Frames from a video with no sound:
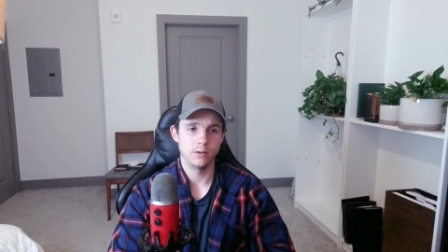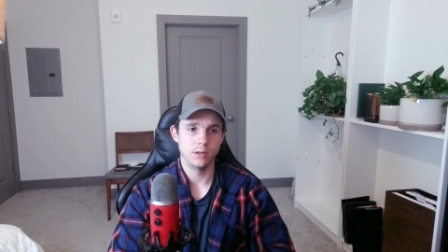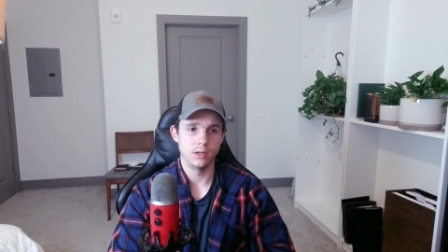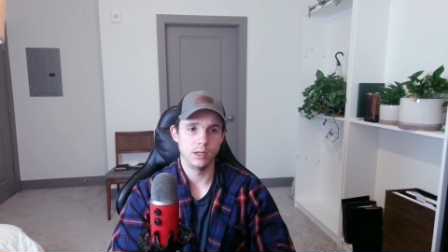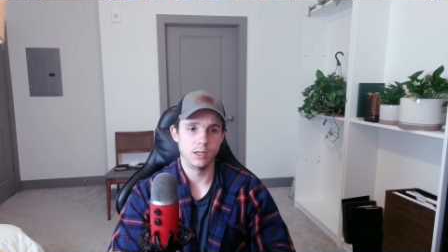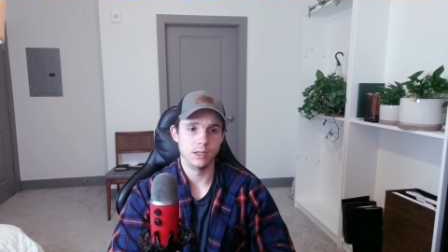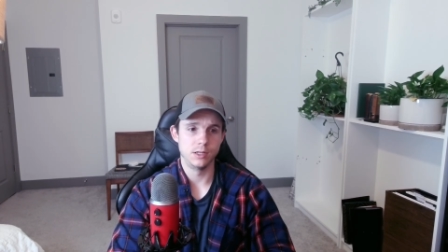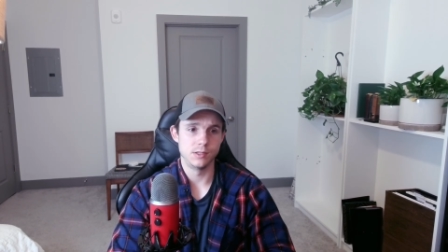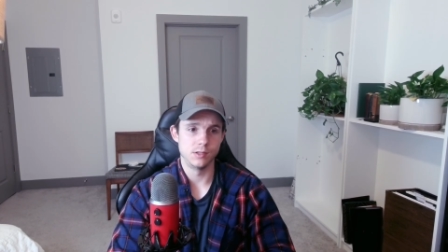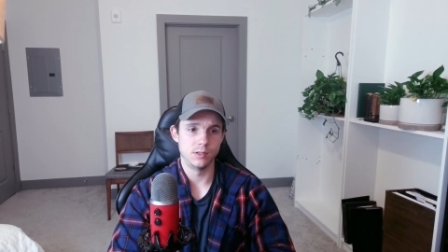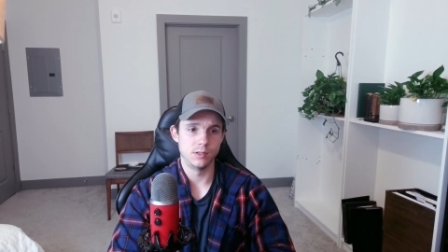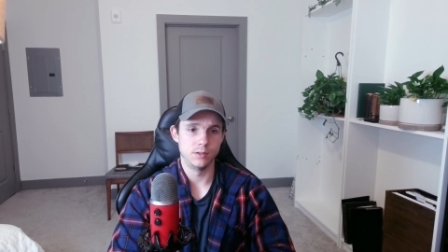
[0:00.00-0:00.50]

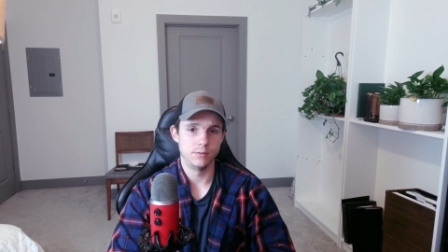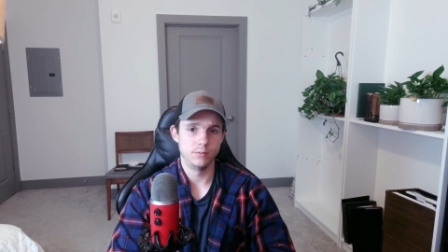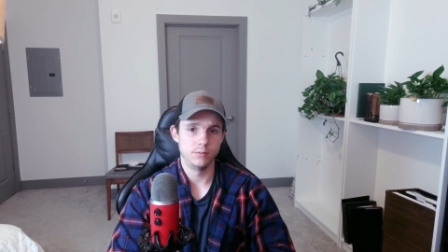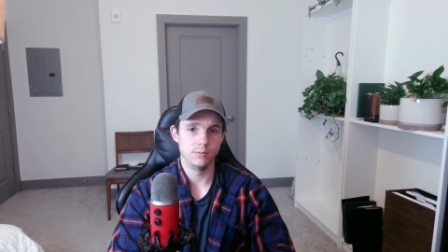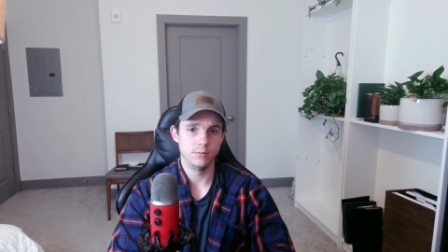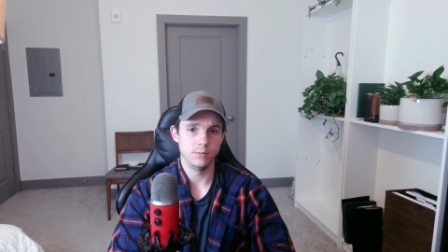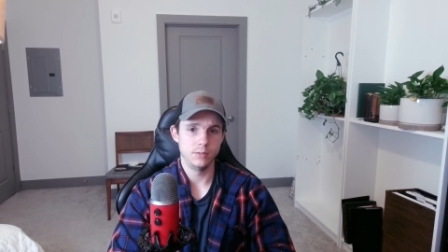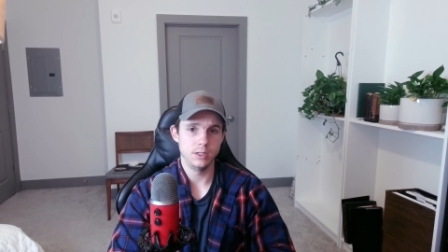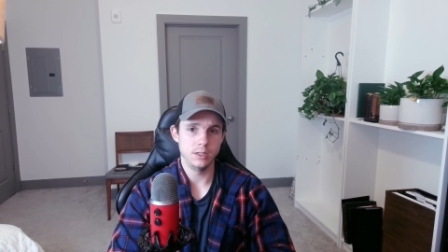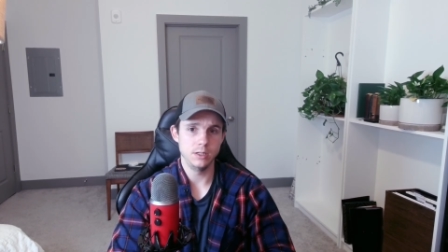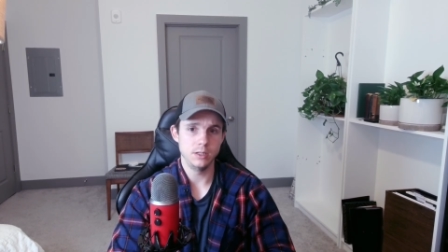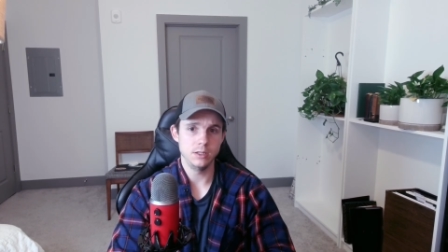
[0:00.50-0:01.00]
as an
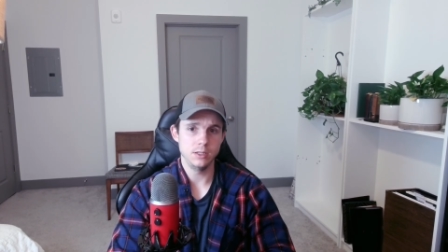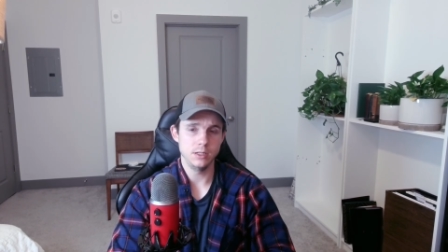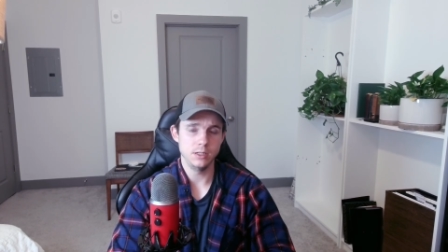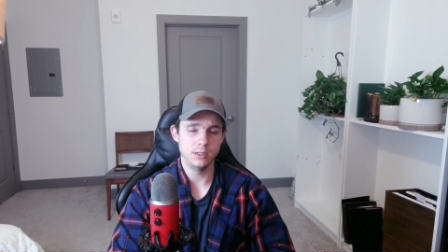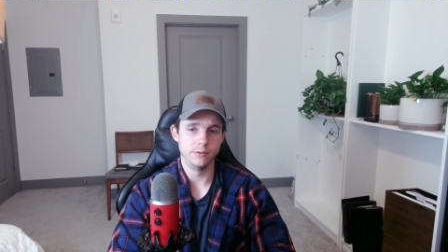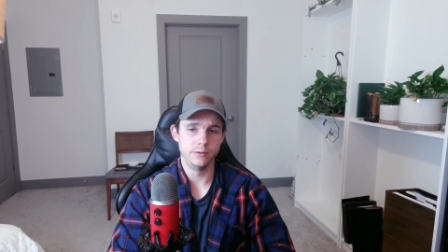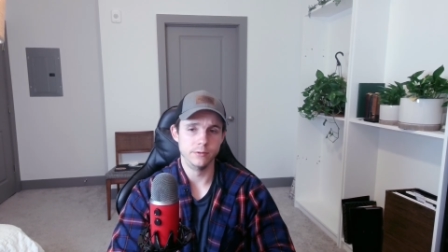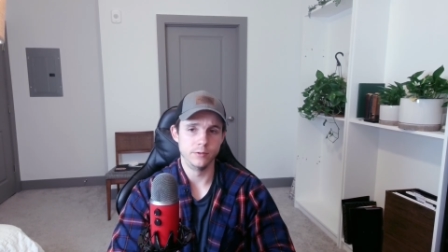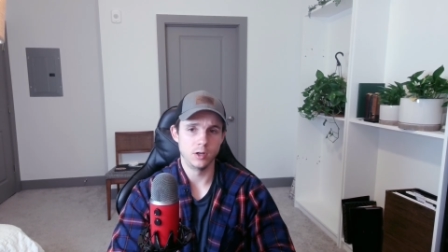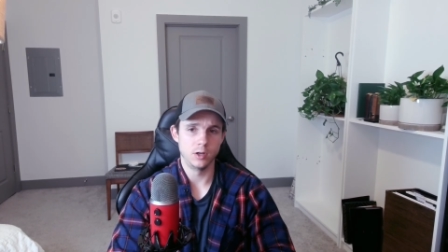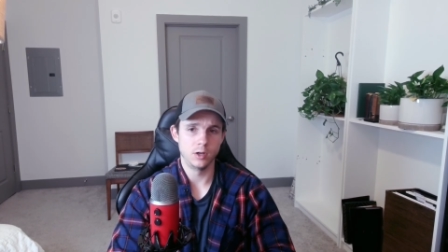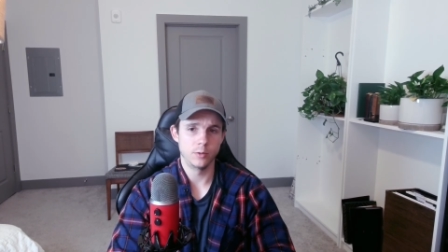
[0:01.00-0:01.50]
indie
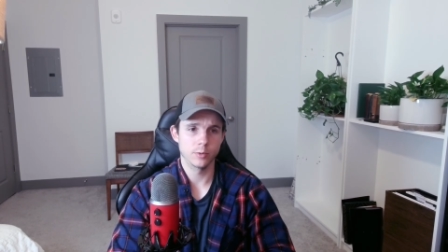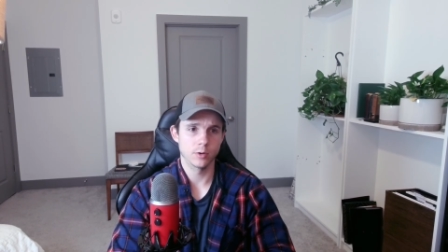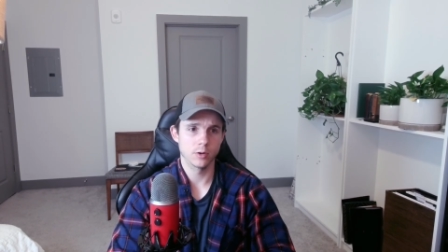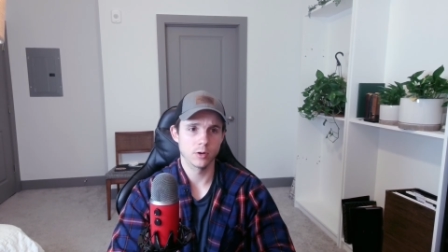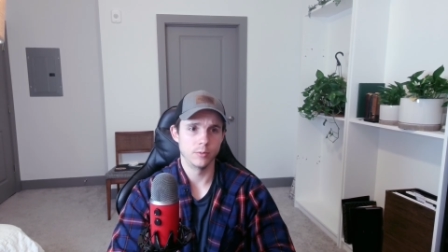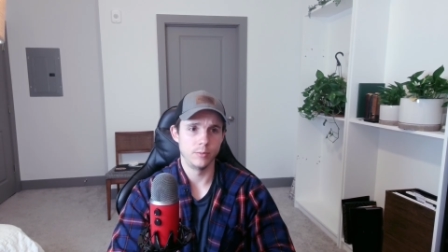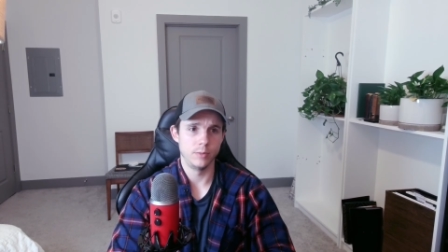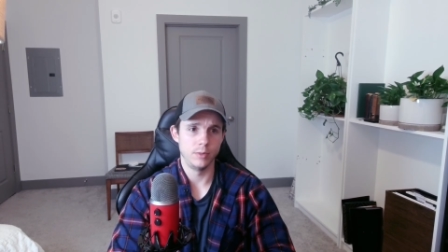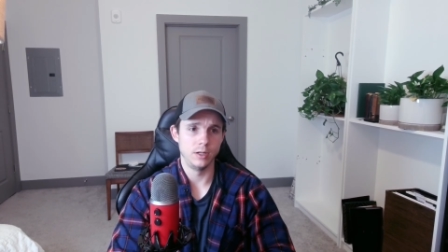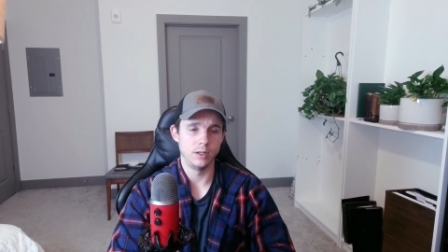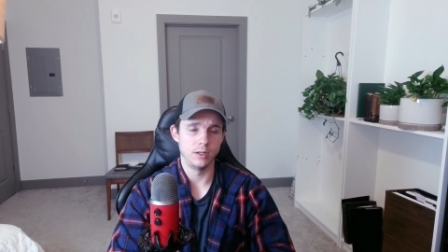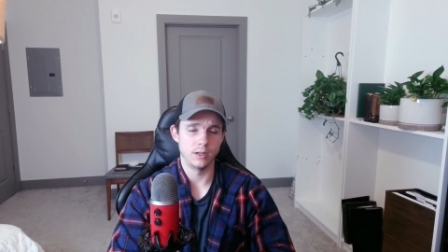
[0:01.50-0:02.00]

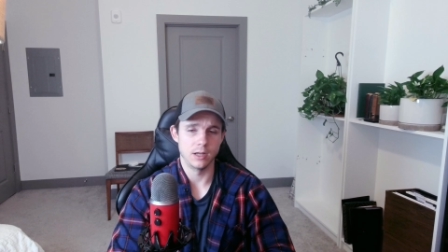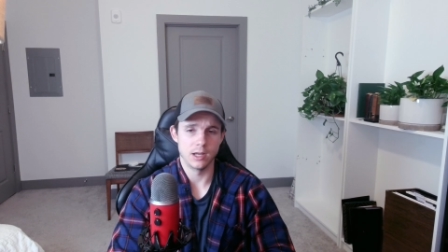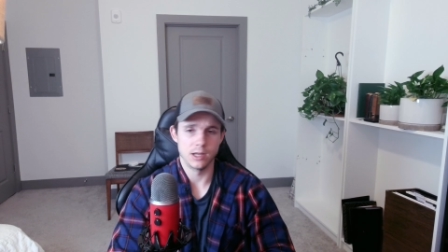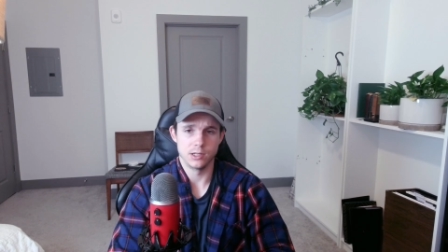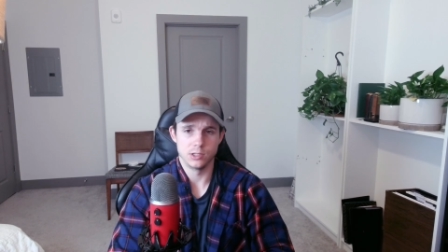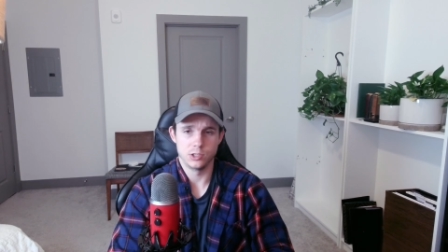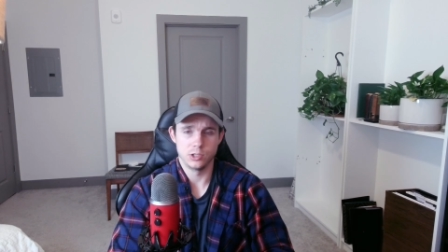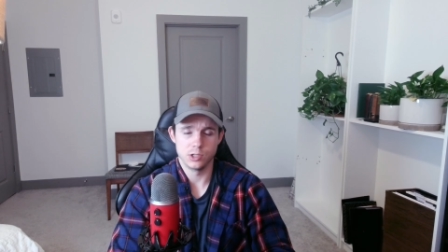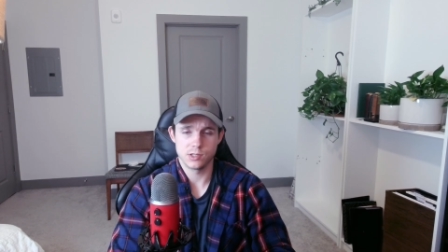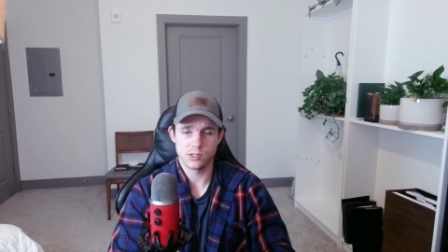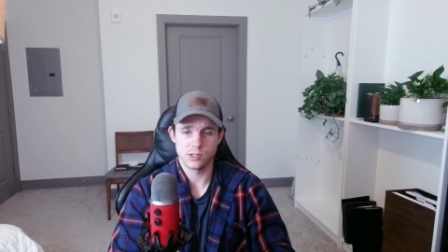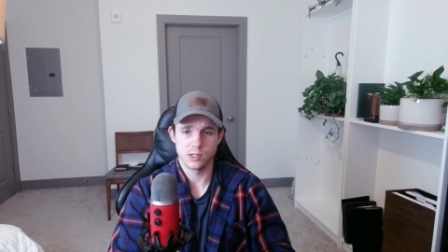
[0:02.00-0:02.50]
developer, meaning
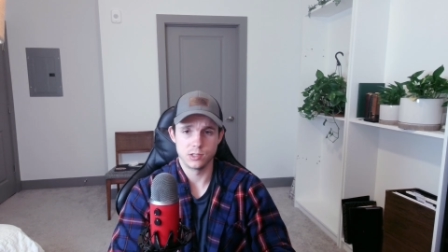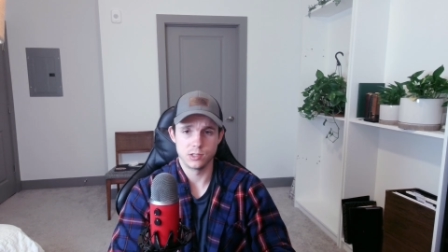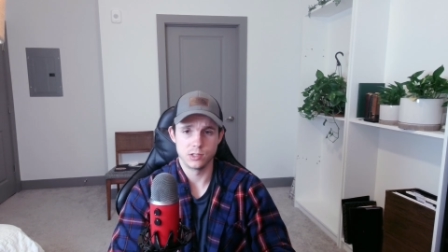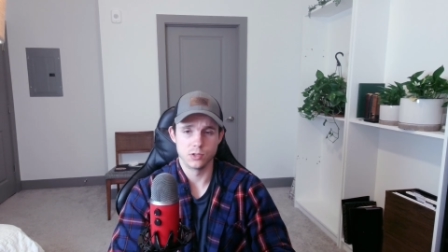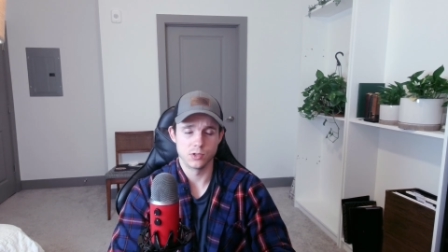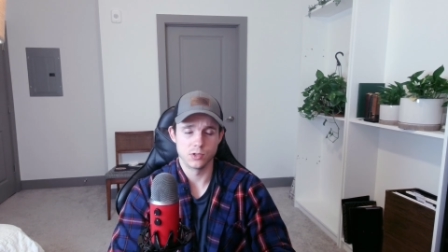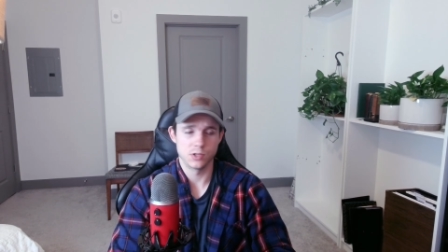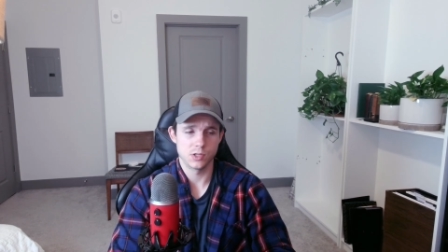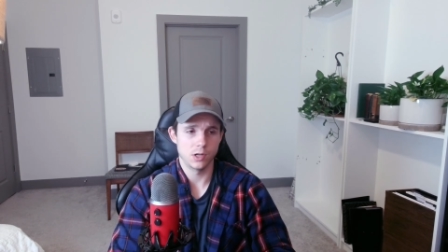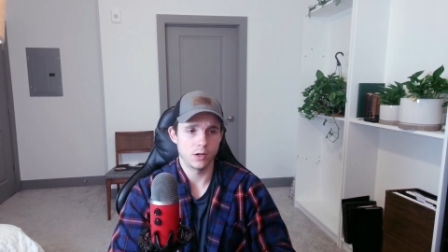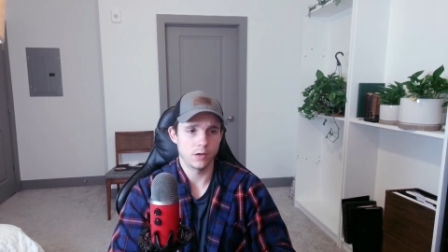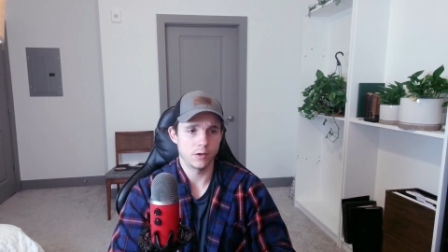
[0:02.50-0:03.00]
just as
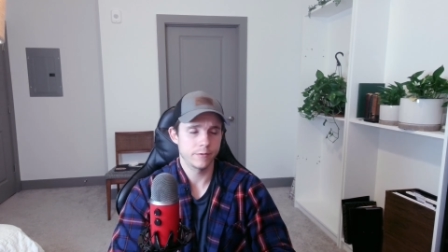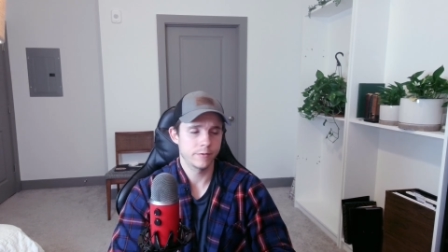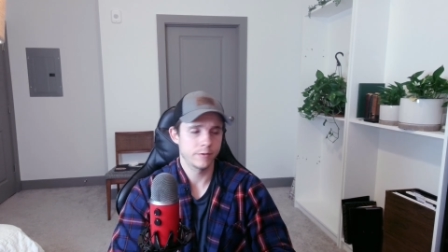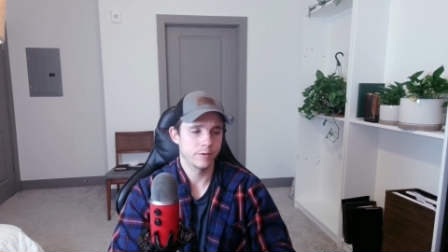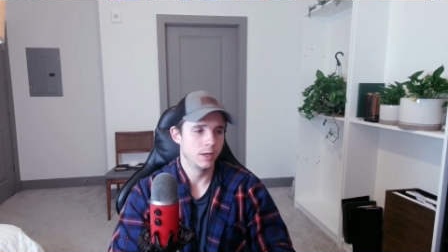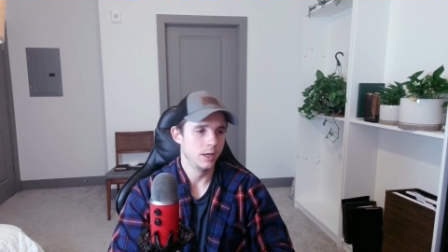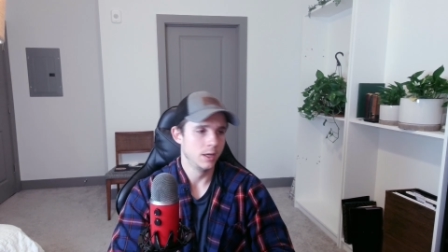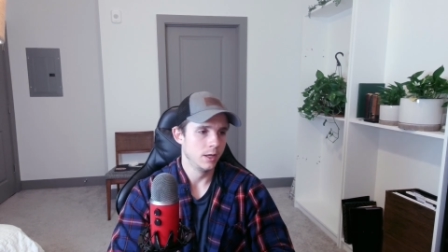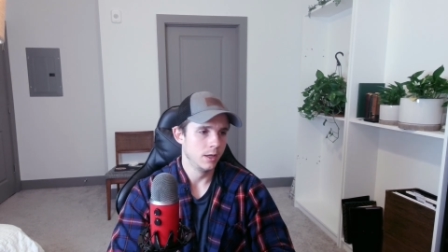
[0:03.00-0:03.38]
yourself,